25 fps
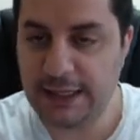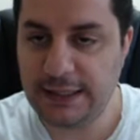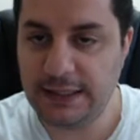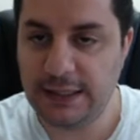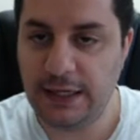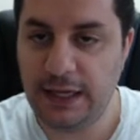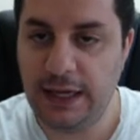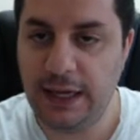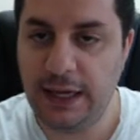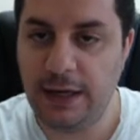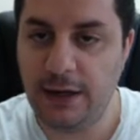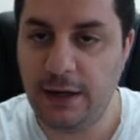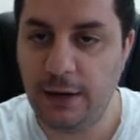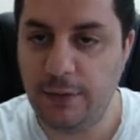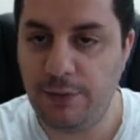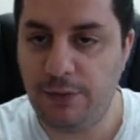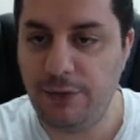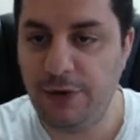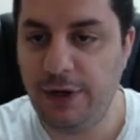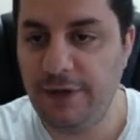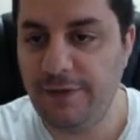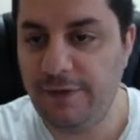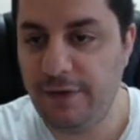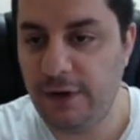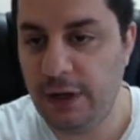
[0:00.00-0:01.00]
in a
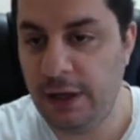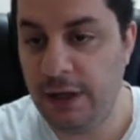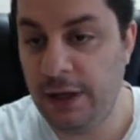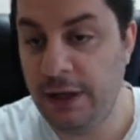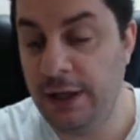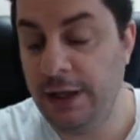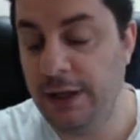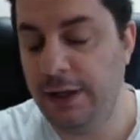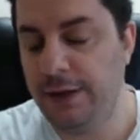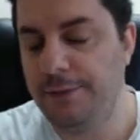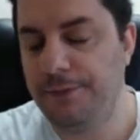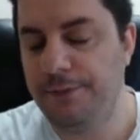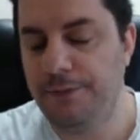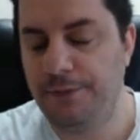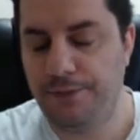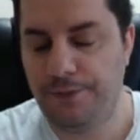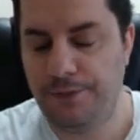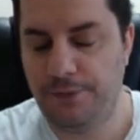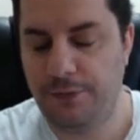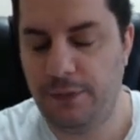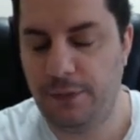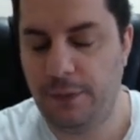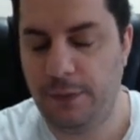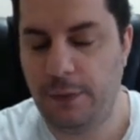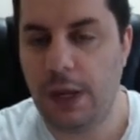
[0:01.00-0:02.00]
previous
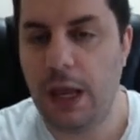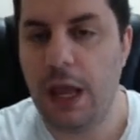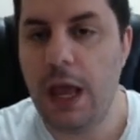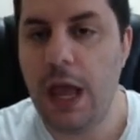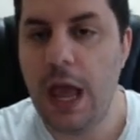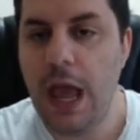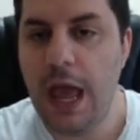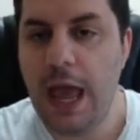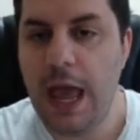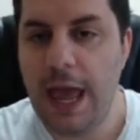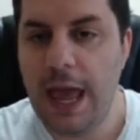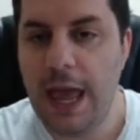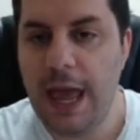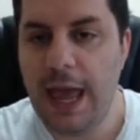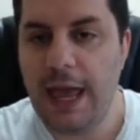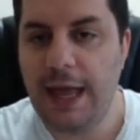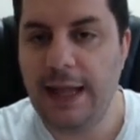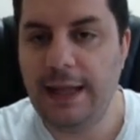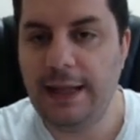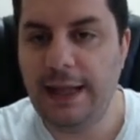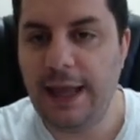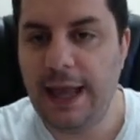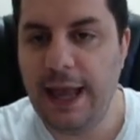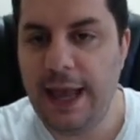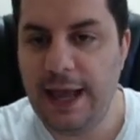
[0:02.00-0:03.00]

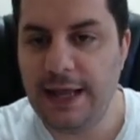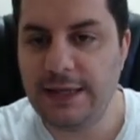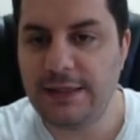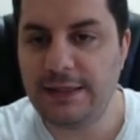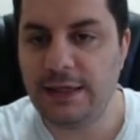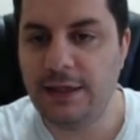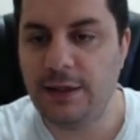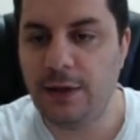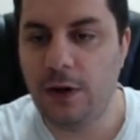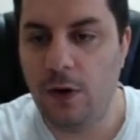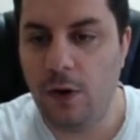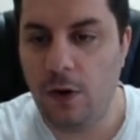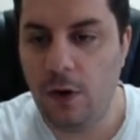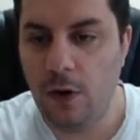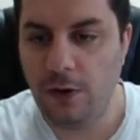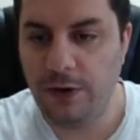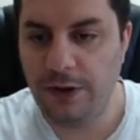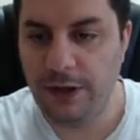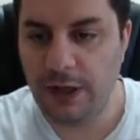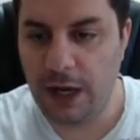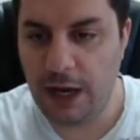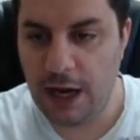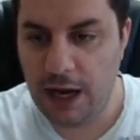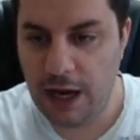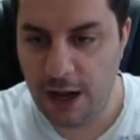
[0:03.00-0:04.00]
and as in all
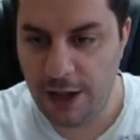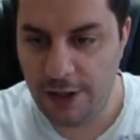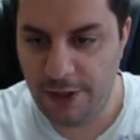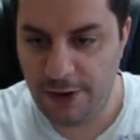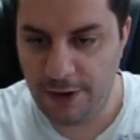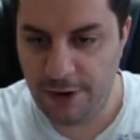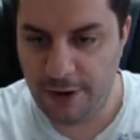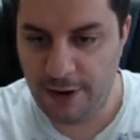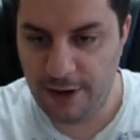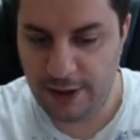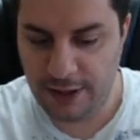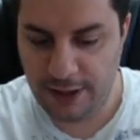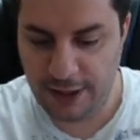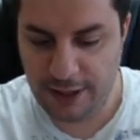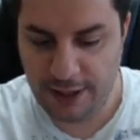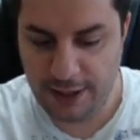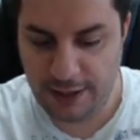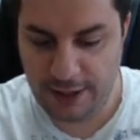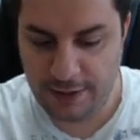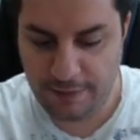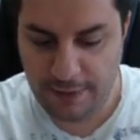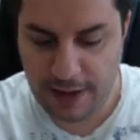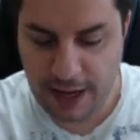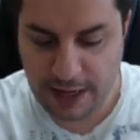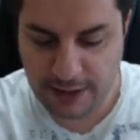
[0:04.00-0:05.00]
the
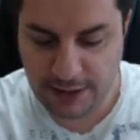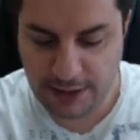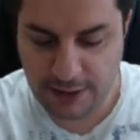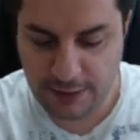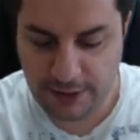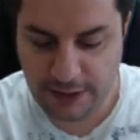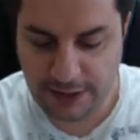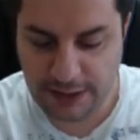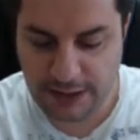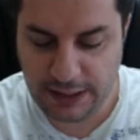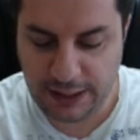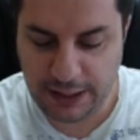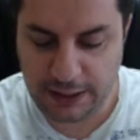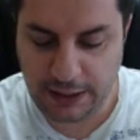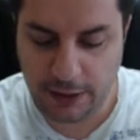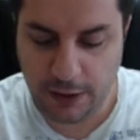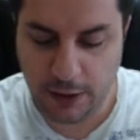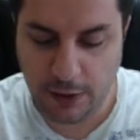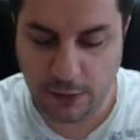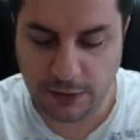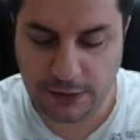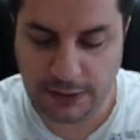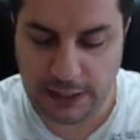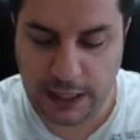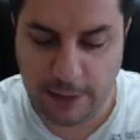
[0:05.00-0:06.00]
other masteries, it
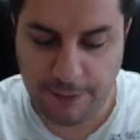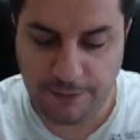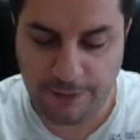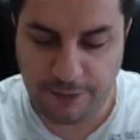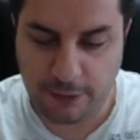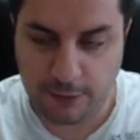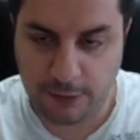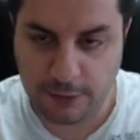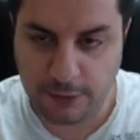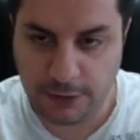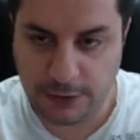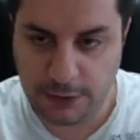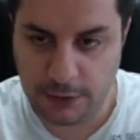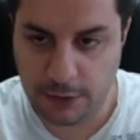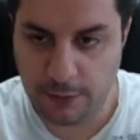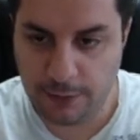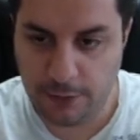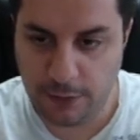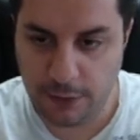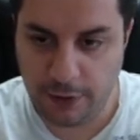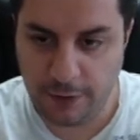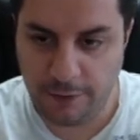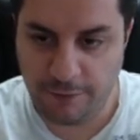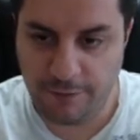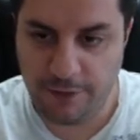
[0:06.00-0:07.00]
goes up from
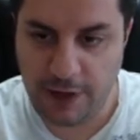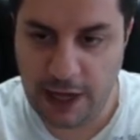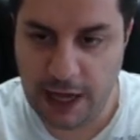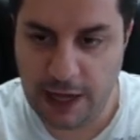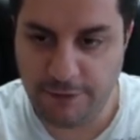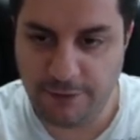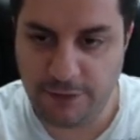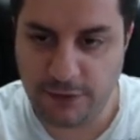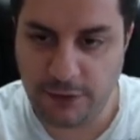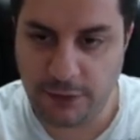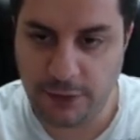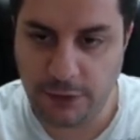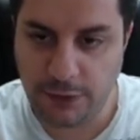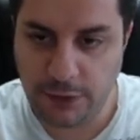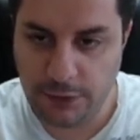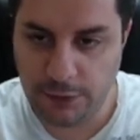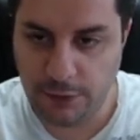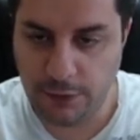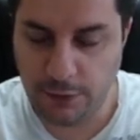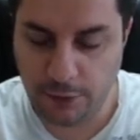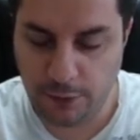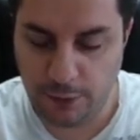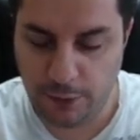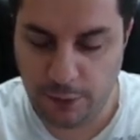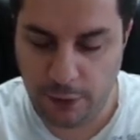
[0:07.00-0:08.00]
0.5 to
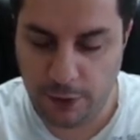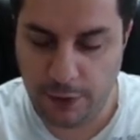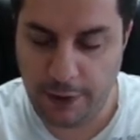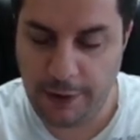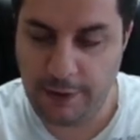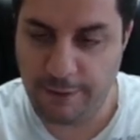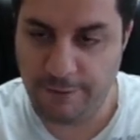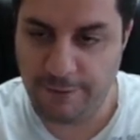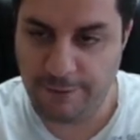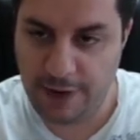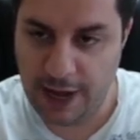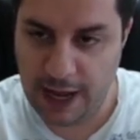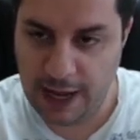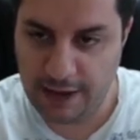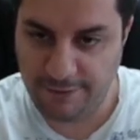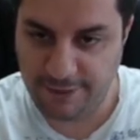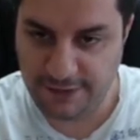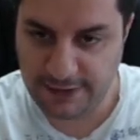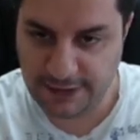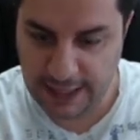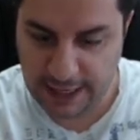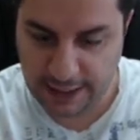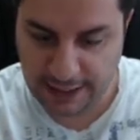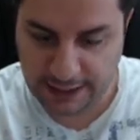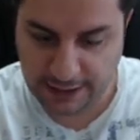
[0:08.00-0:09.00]
2.5
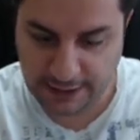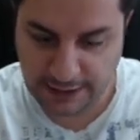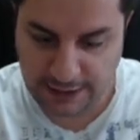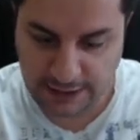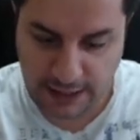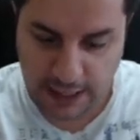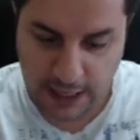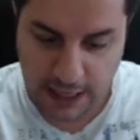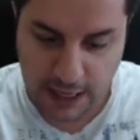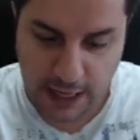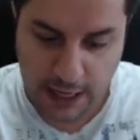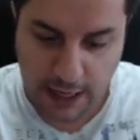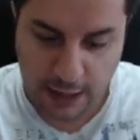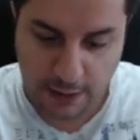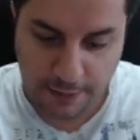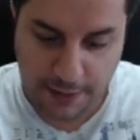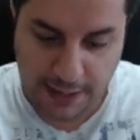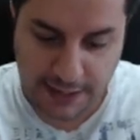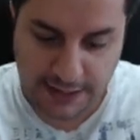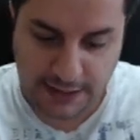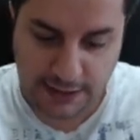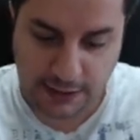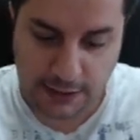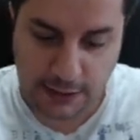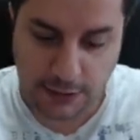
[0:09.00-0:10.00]
seconds.
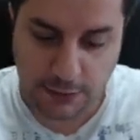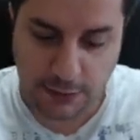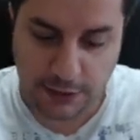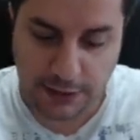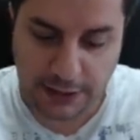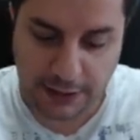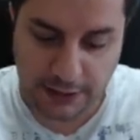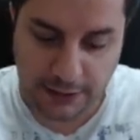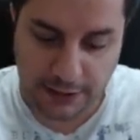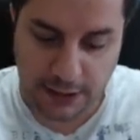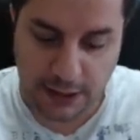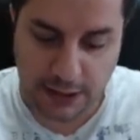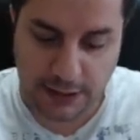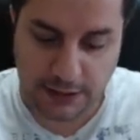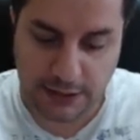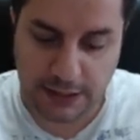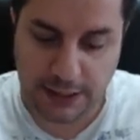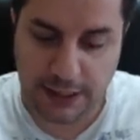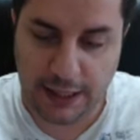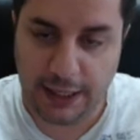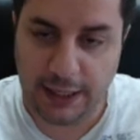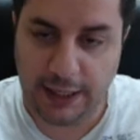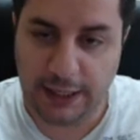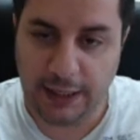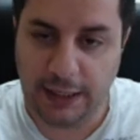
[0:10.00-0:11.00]
Basically, what it does,
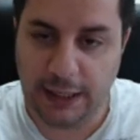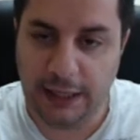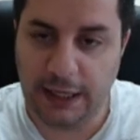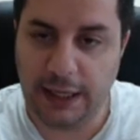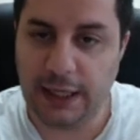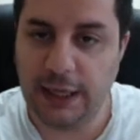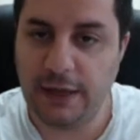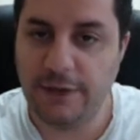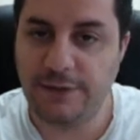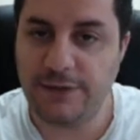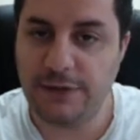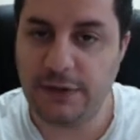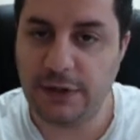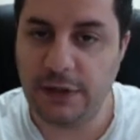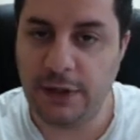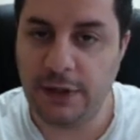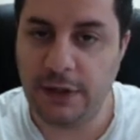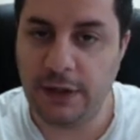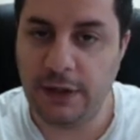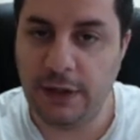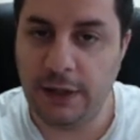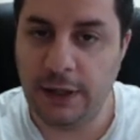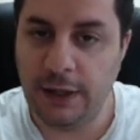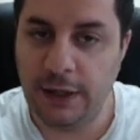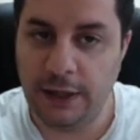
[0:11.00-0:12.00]
it
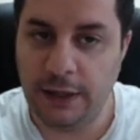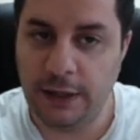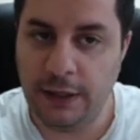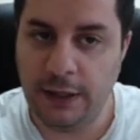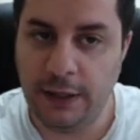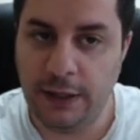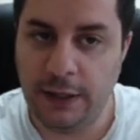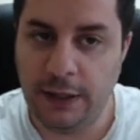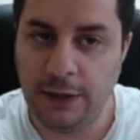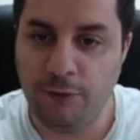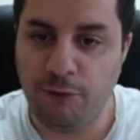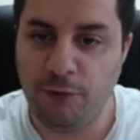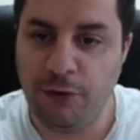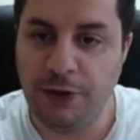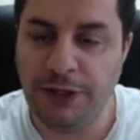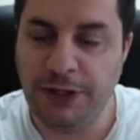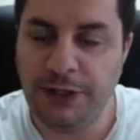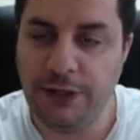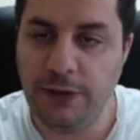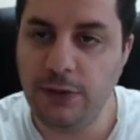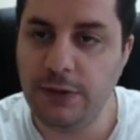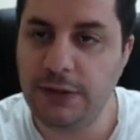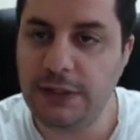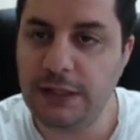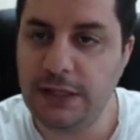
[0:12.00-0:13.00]

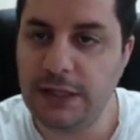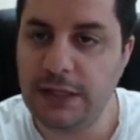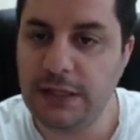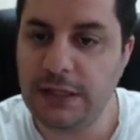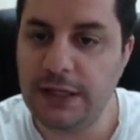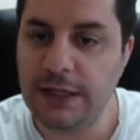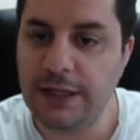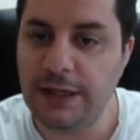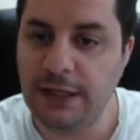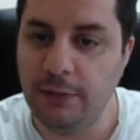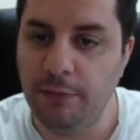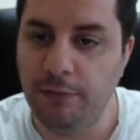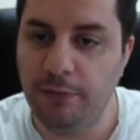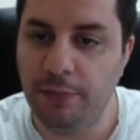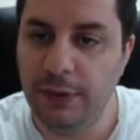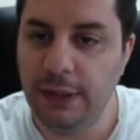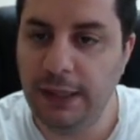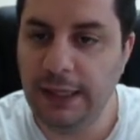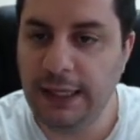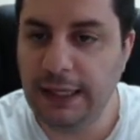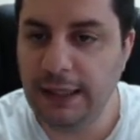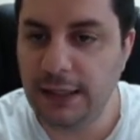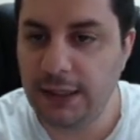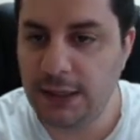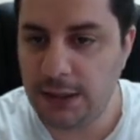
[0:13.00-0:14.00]
reduces the
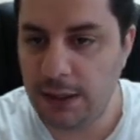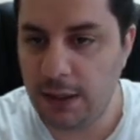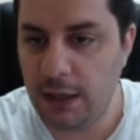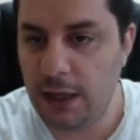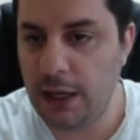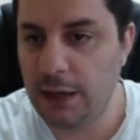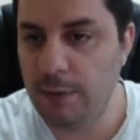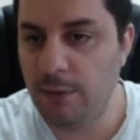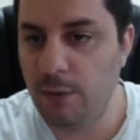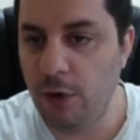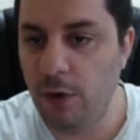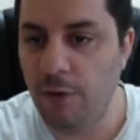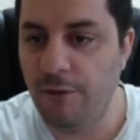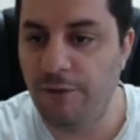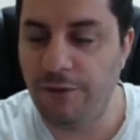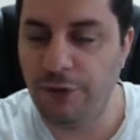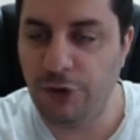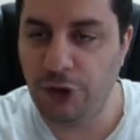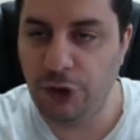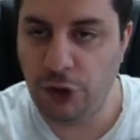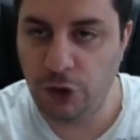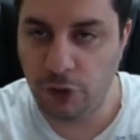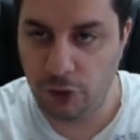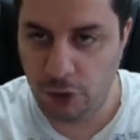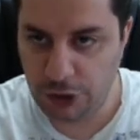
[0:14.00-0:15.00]
bleed time of
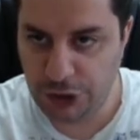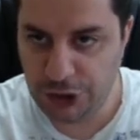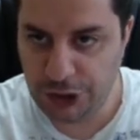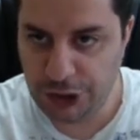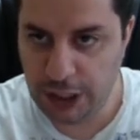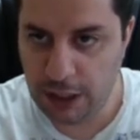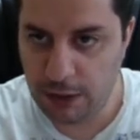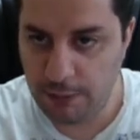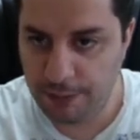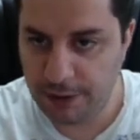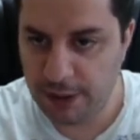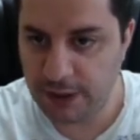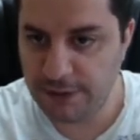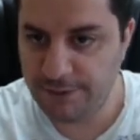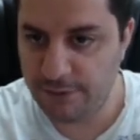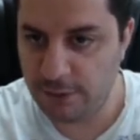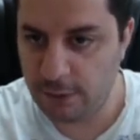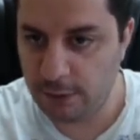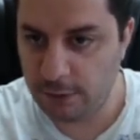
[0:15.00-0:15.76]
your champions from